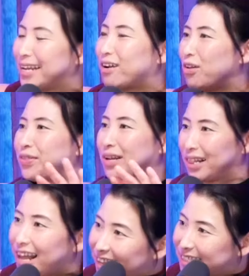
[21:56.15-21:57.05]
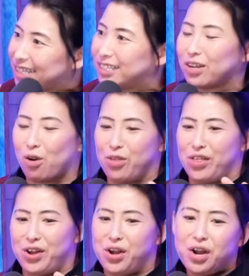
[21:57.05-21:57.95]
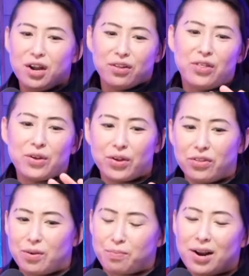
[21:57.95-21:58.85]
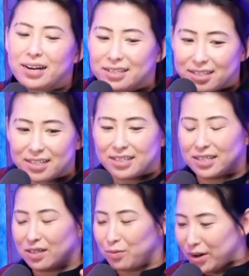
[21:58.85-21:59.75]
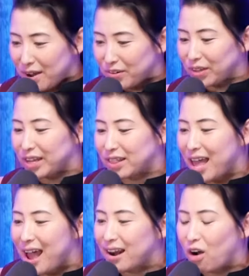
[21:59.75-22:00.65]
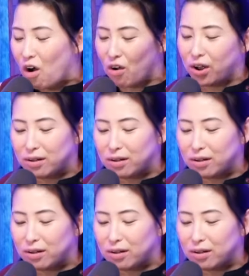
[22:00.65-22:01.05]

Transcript: Like all the classes or the practices and the whatever, like that all